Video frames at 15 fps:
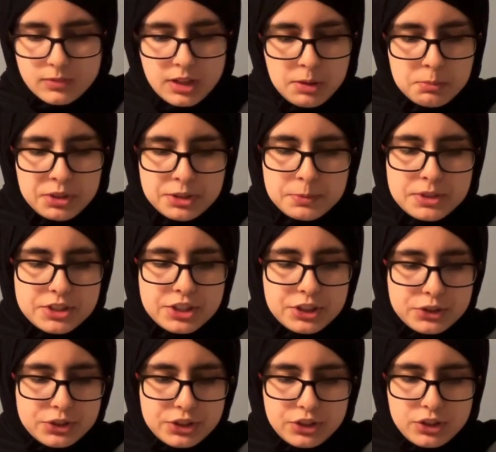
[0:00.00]
but the
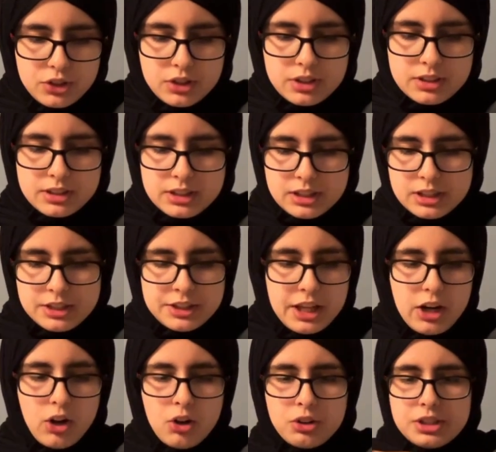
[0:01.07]
material that
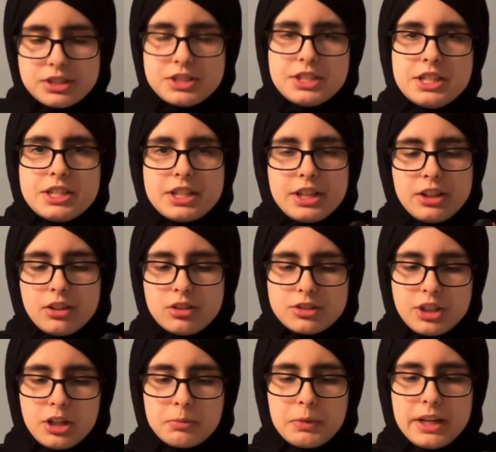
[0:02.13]
all these details
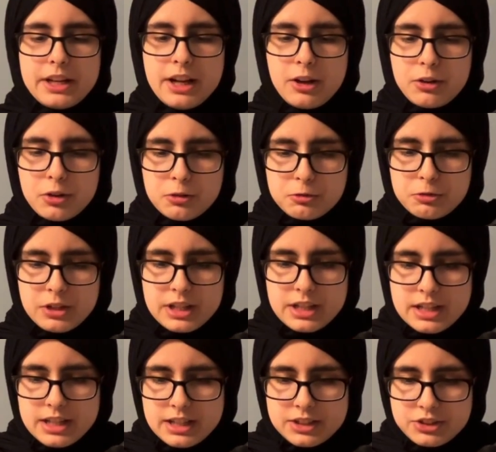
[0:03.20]
are made out of,
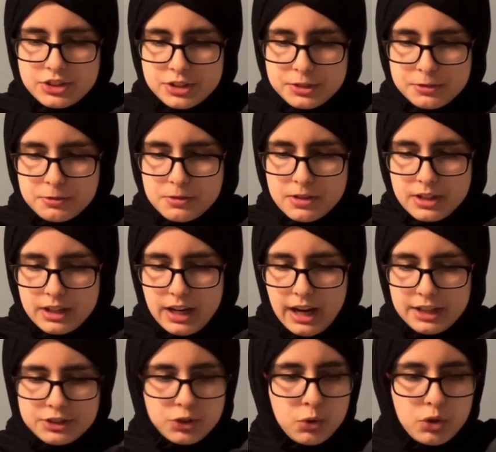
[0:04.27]
just, I
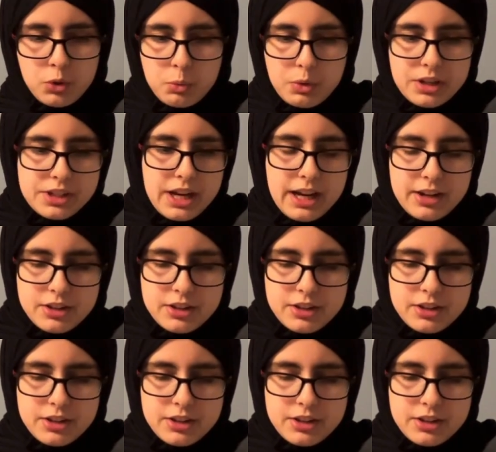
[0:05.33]
don't know how to